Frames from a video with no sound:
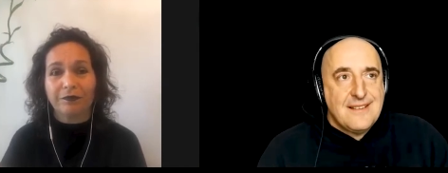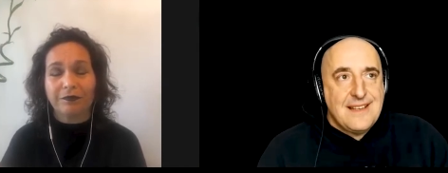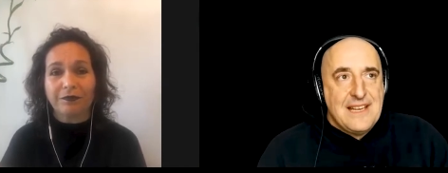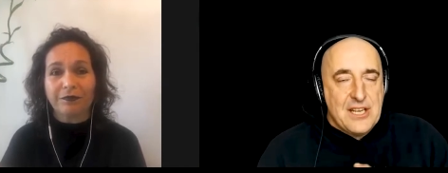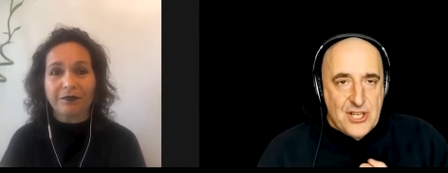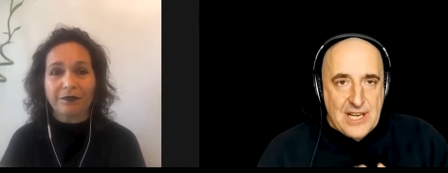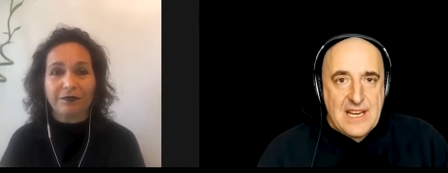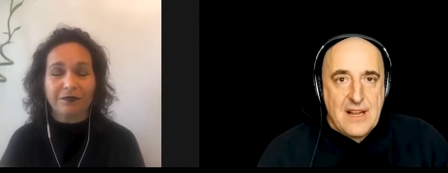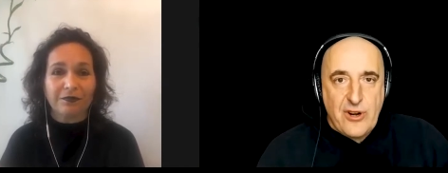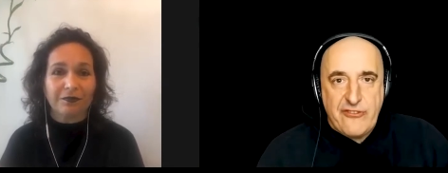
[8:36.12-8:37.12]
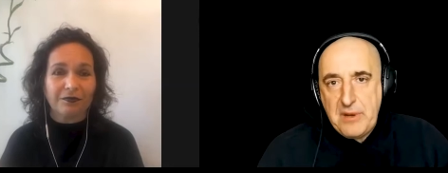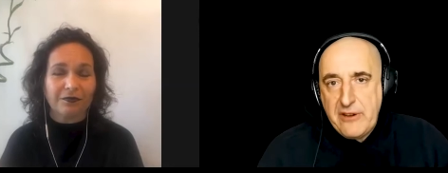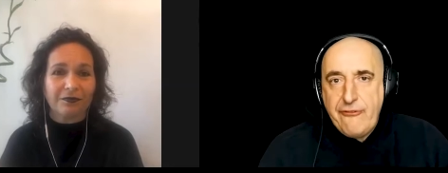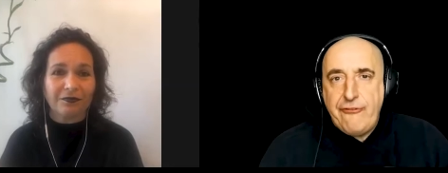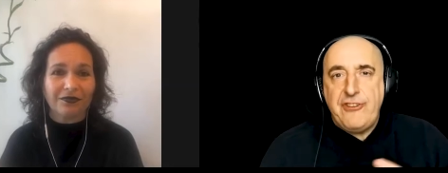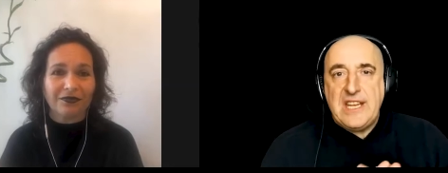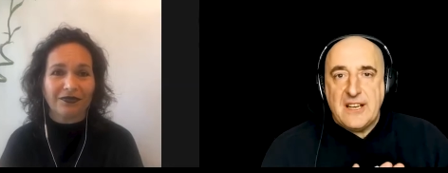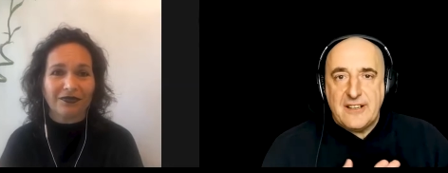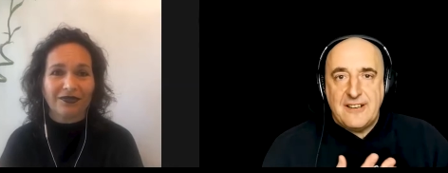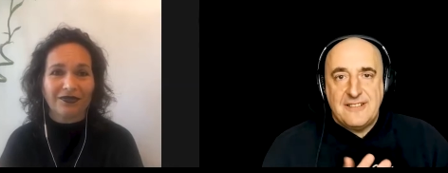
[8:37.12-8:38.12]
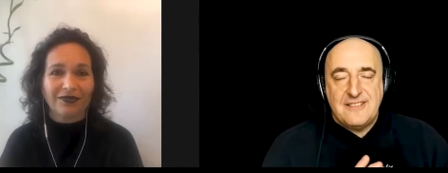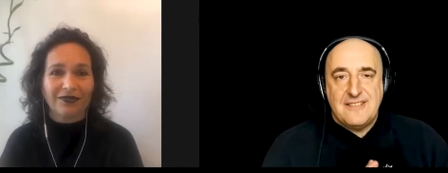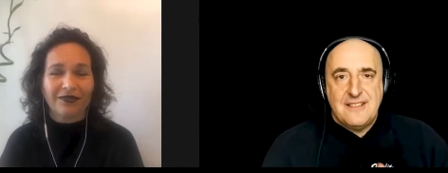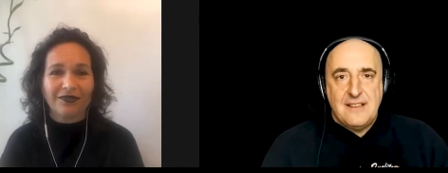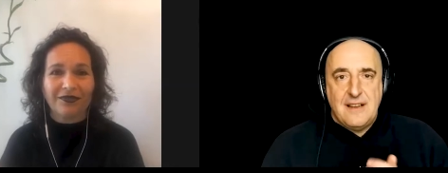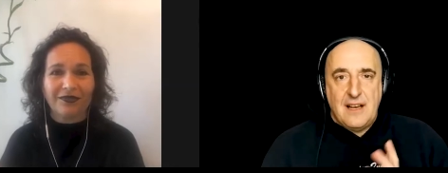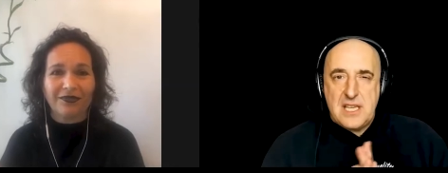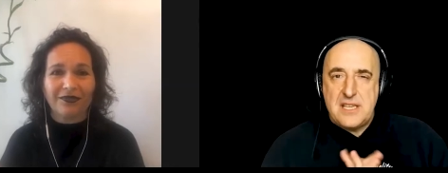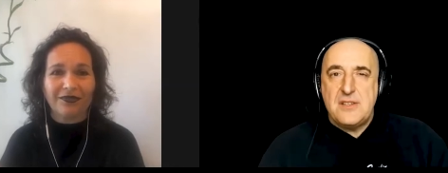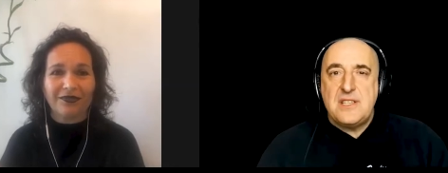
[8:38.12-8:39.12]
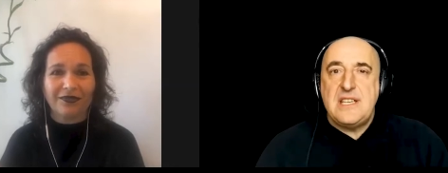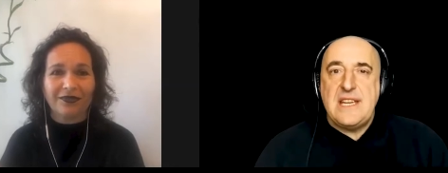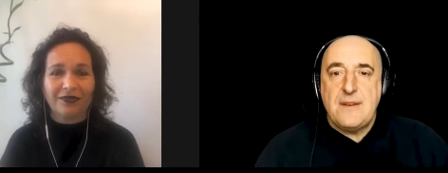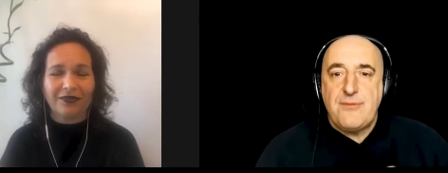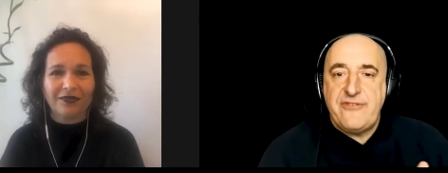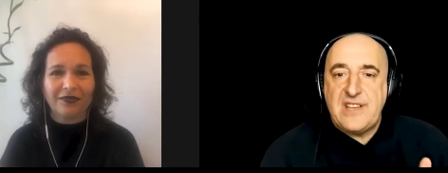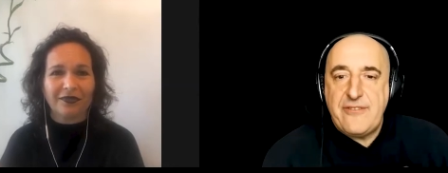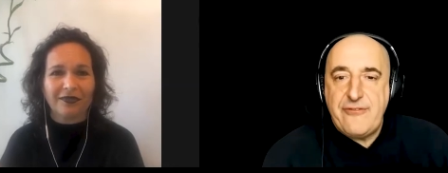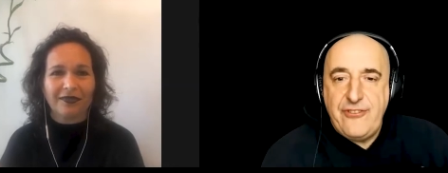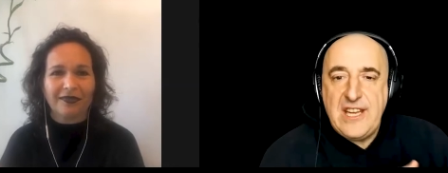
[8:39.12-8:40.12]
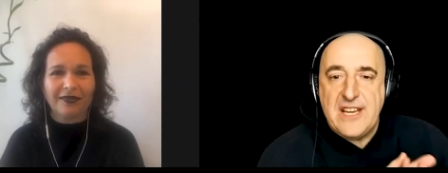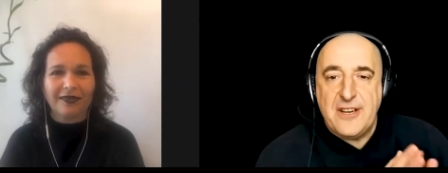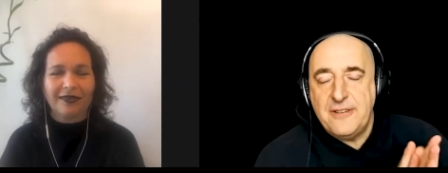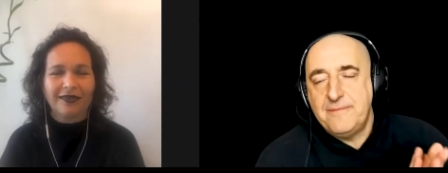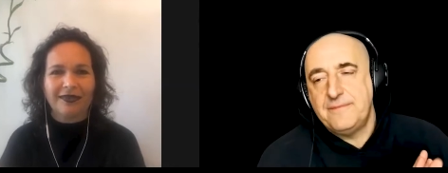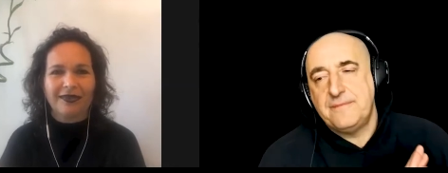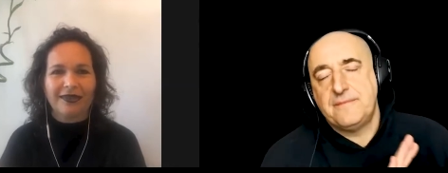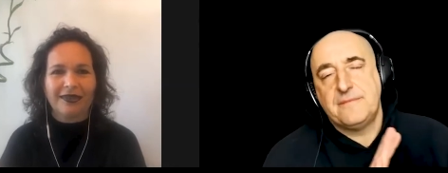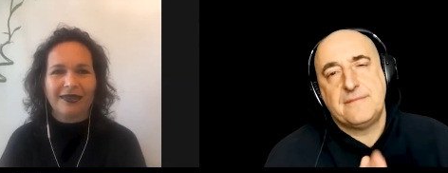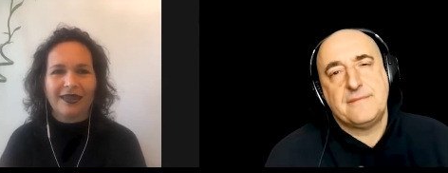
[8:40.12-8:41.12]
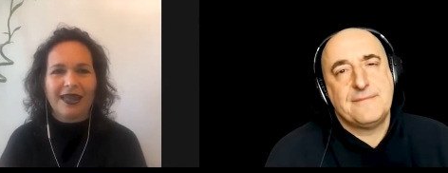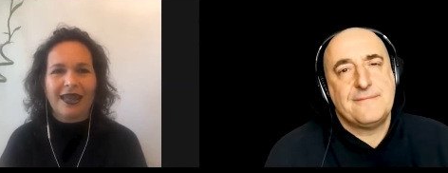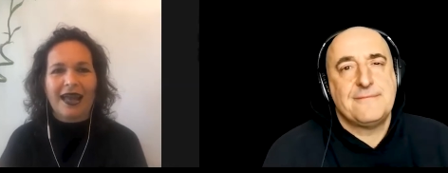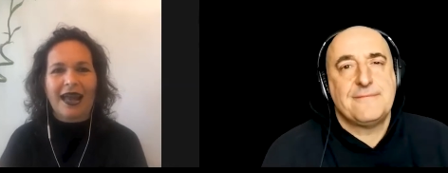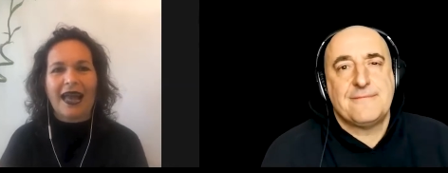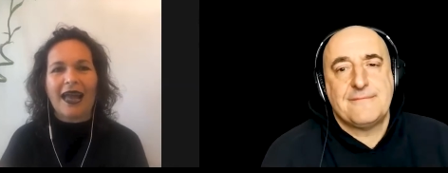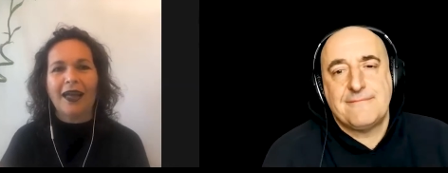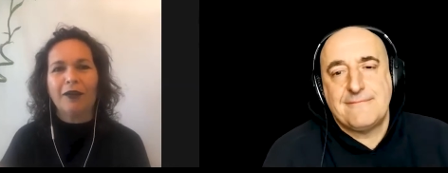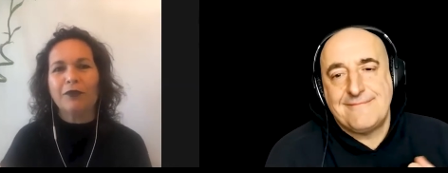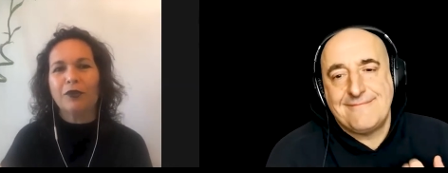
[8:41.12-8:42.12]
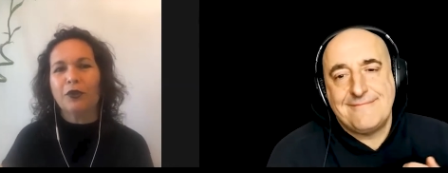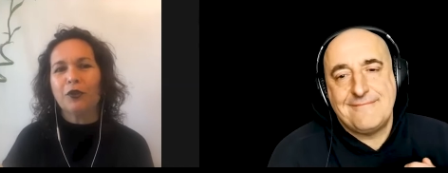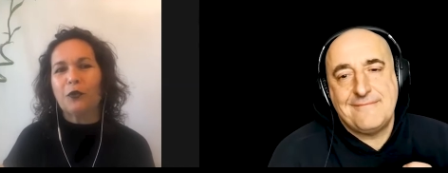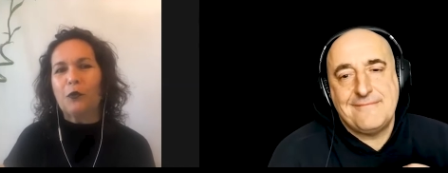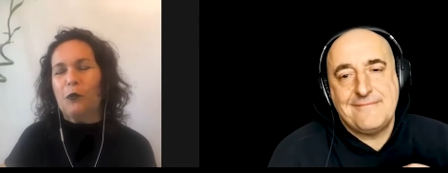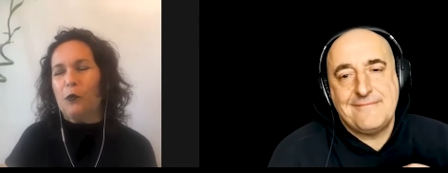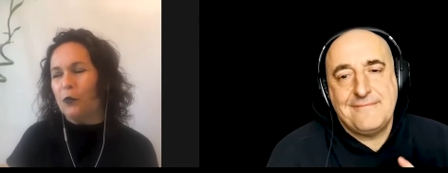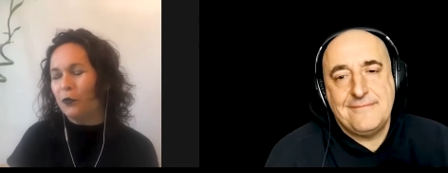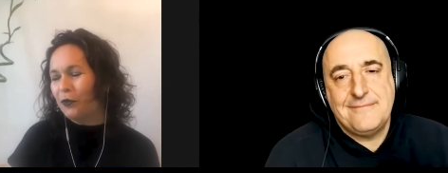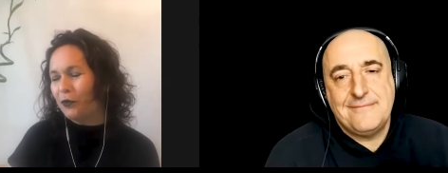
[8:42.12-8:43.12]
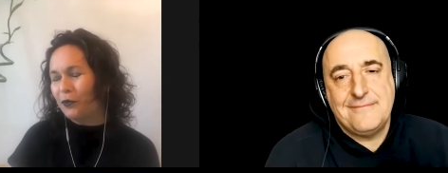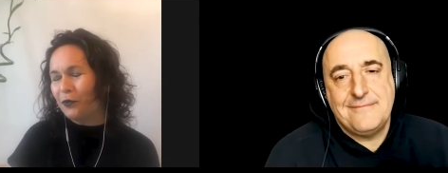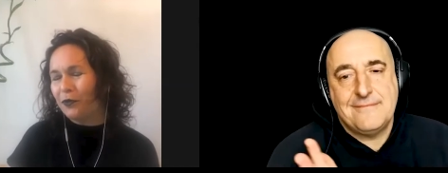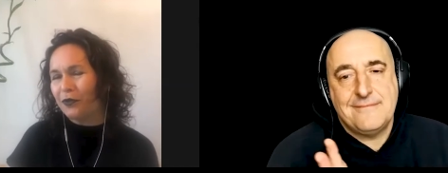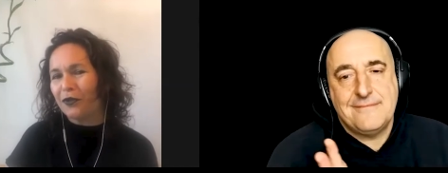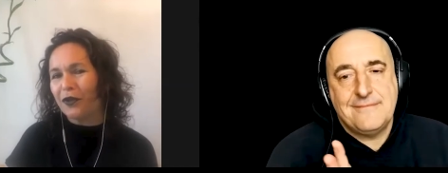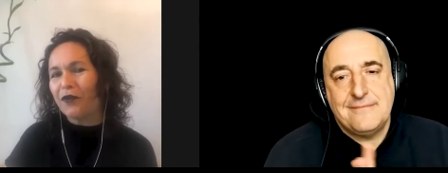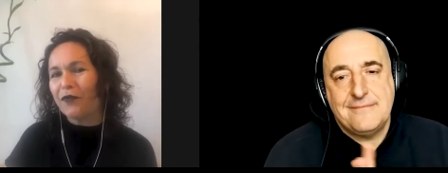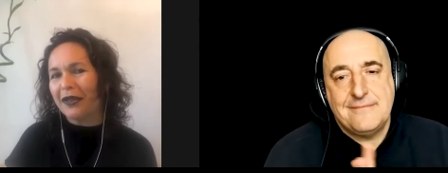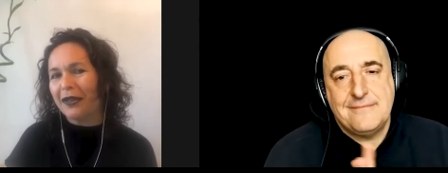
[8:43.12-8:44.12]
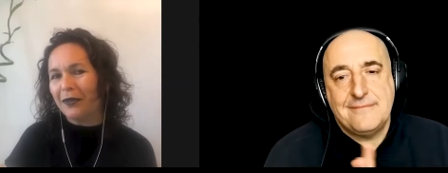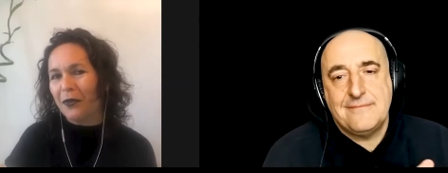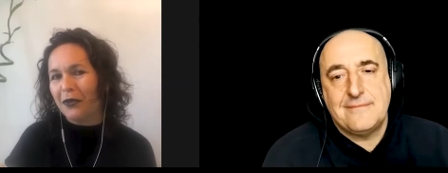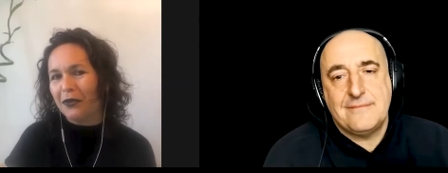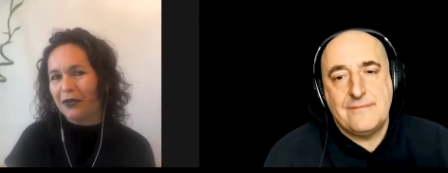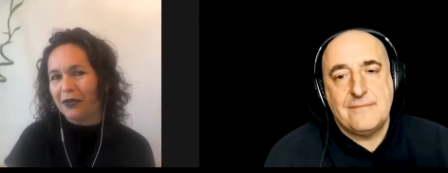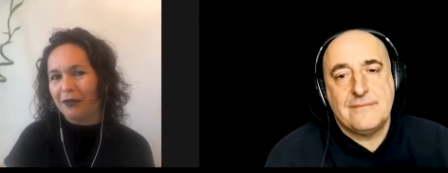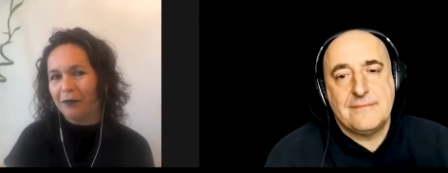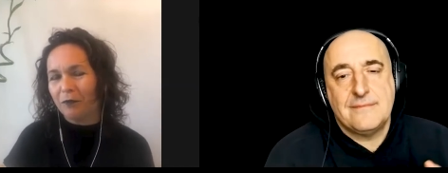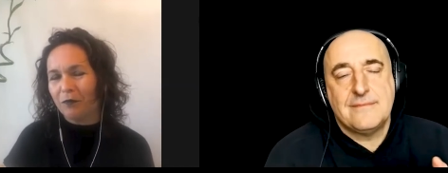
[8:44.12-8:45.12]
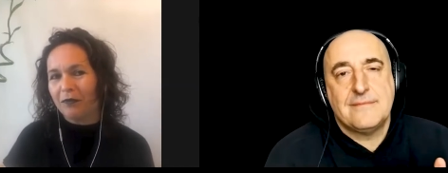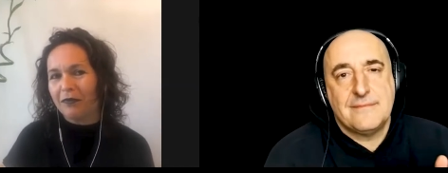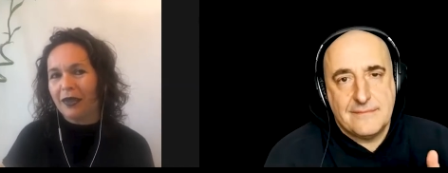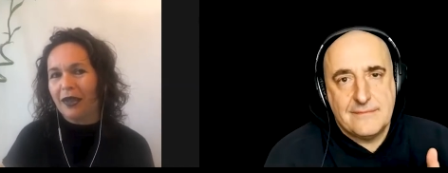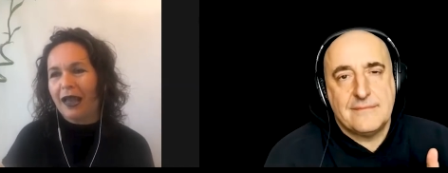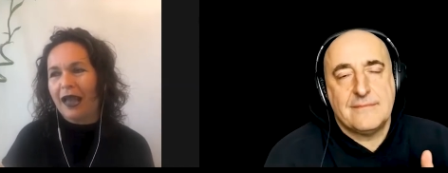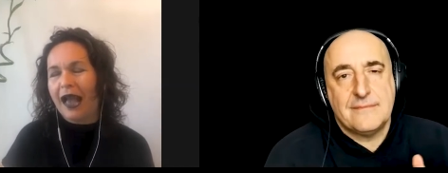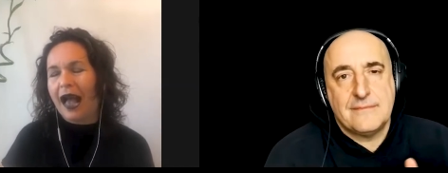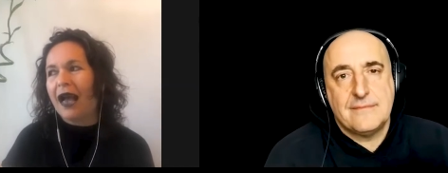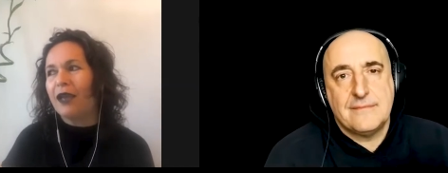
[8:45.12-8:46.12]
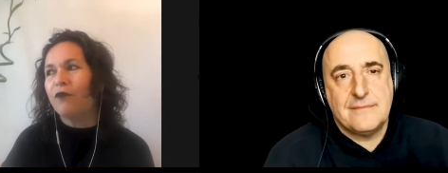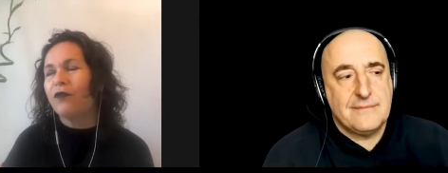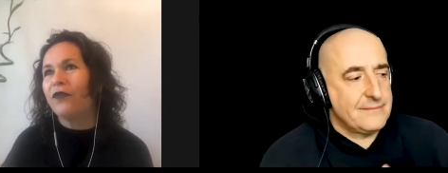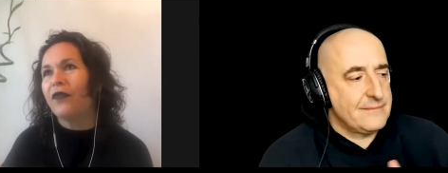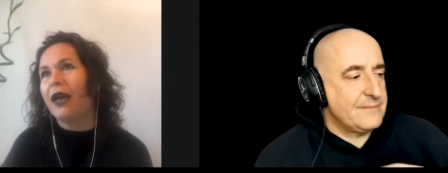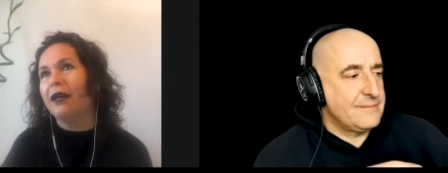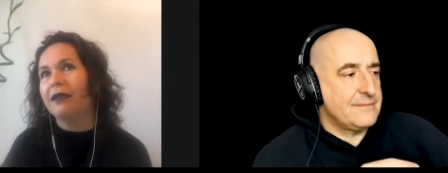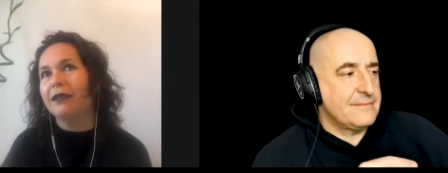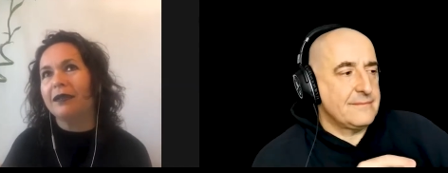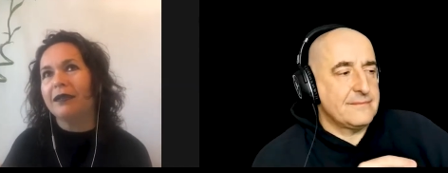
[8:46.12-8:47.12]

Speaker 1: initially there would have been fear. How did you deal with that fear?
Speaker 2: I have to do sort of an analogy. I felt